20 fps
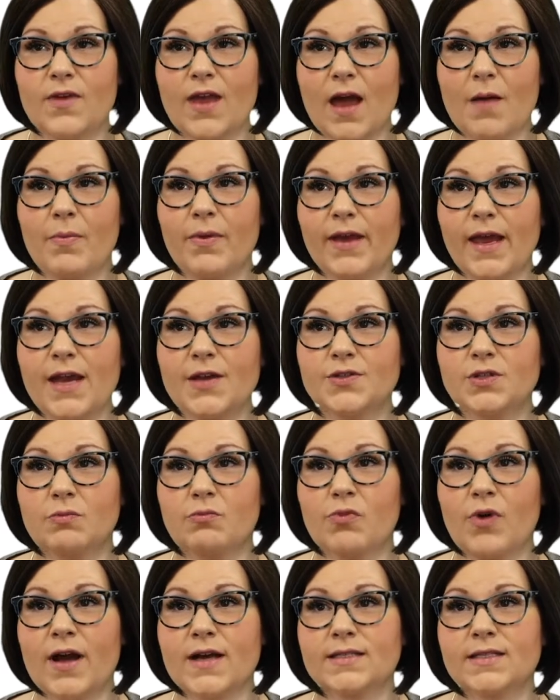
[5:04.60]
the application
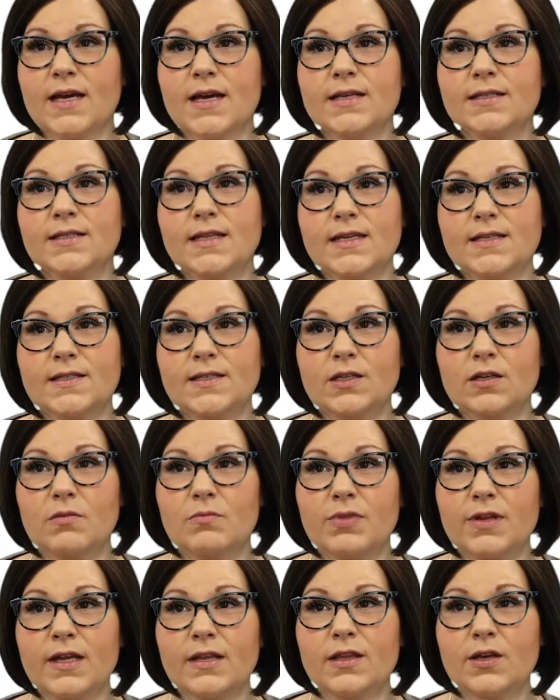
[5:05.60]
process is to
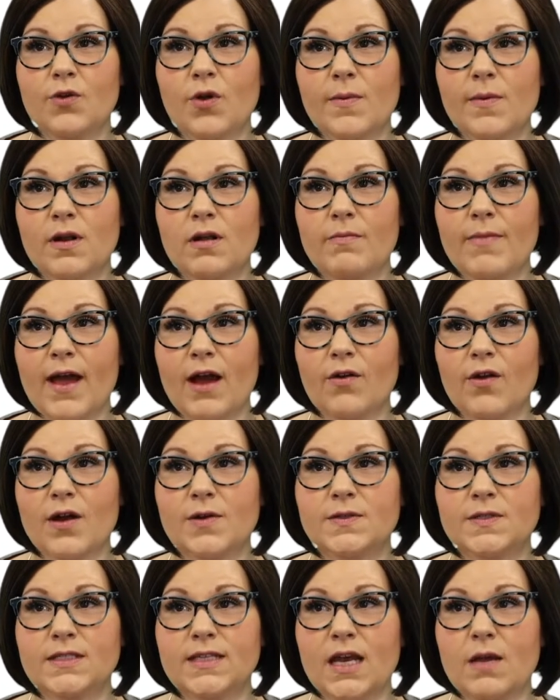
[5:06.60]
complete the Criminal
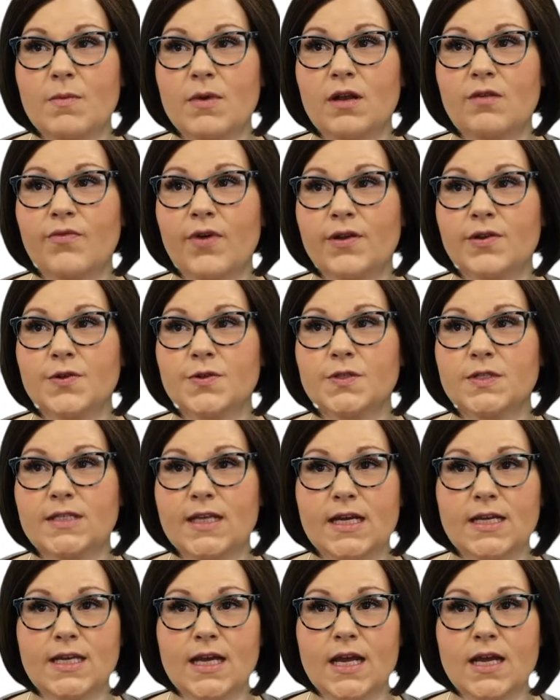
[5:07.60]
Background Statement of
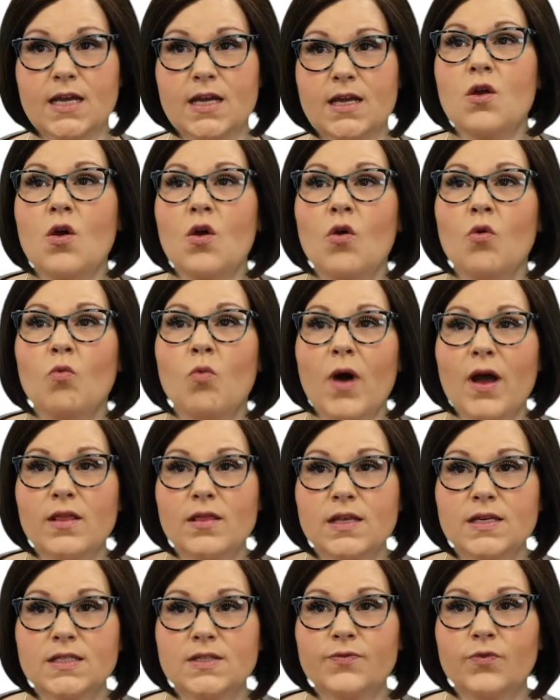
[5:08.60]
Understanding. What
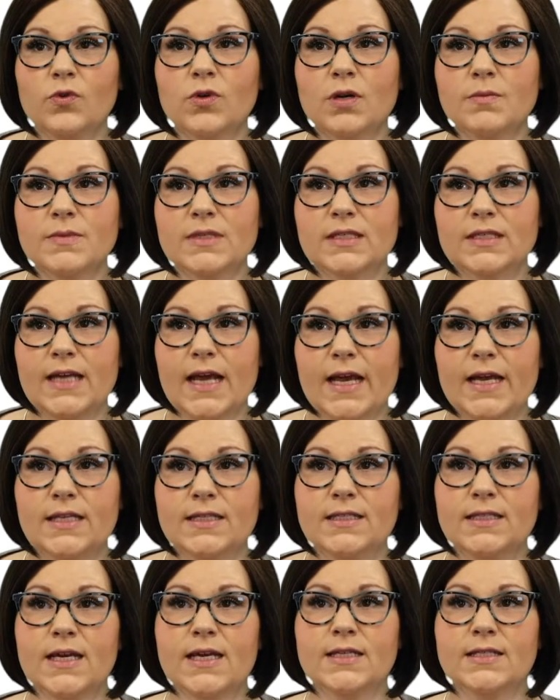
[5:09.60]
this form
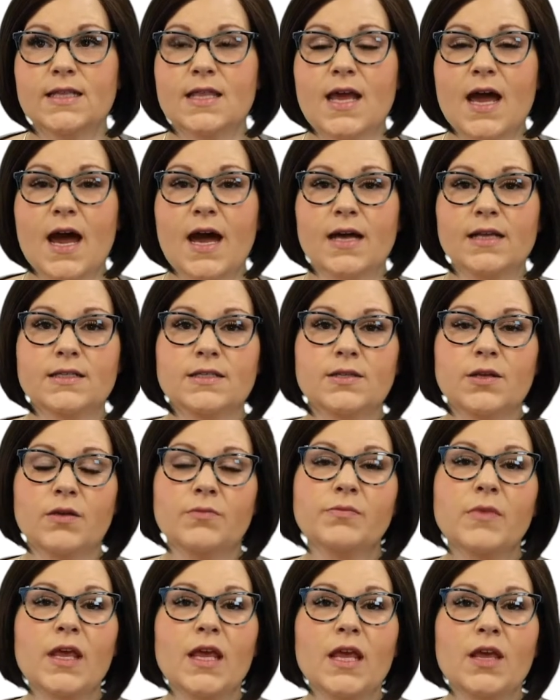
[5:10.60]
states is that
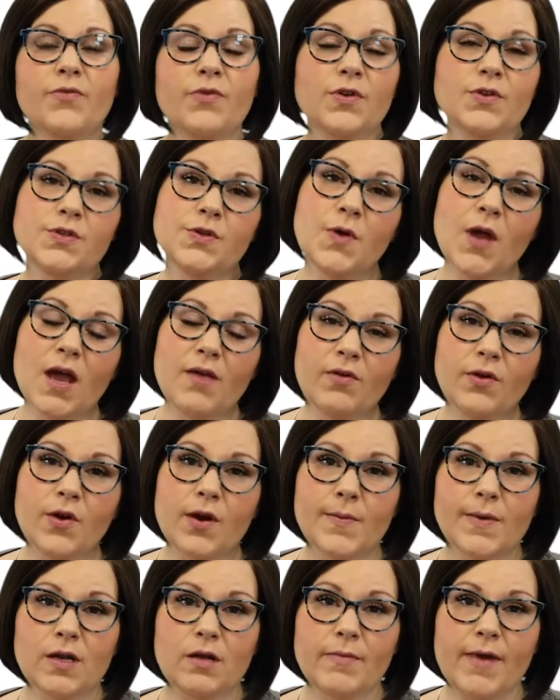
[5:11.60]
if you do have a
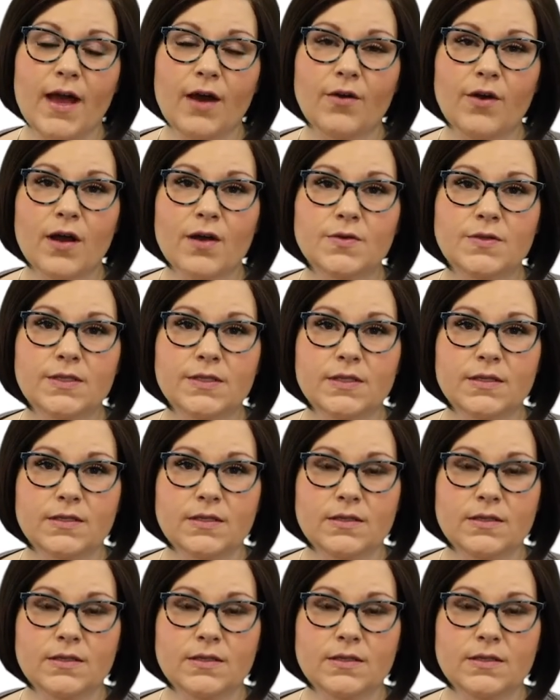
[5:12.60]
criminal background,